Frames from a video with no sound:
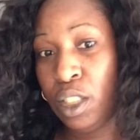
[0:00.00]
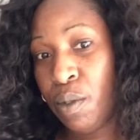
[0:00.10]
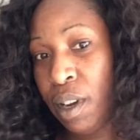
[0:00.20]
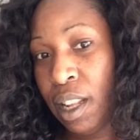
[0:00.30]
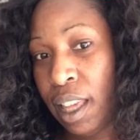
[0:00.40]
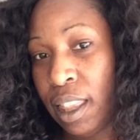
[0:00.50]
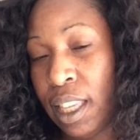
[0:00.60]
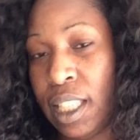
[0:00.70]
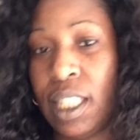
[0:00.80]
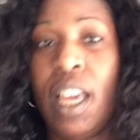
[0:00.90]
you wear it like
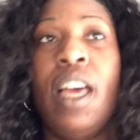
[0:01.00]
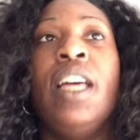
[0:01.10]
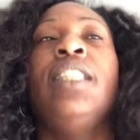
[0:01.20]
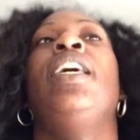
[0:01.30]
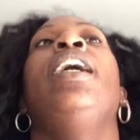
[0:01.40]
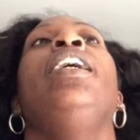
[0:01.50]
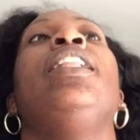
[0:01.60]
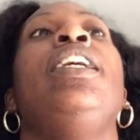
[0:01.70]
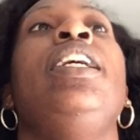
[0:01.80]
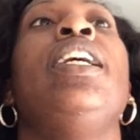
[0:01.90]
this.
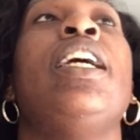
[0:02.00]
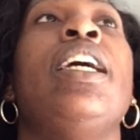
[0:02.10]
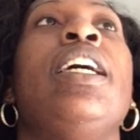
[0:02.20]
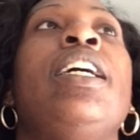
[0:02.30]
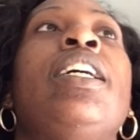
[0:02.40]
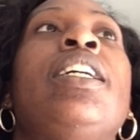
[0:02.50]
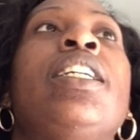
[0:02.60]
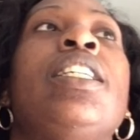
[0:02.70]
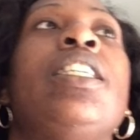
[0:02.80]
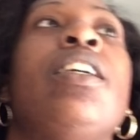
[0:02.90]
Tangling
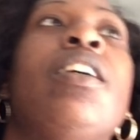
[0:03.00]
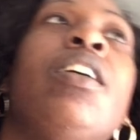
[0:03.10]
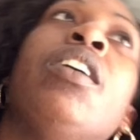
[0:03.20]
is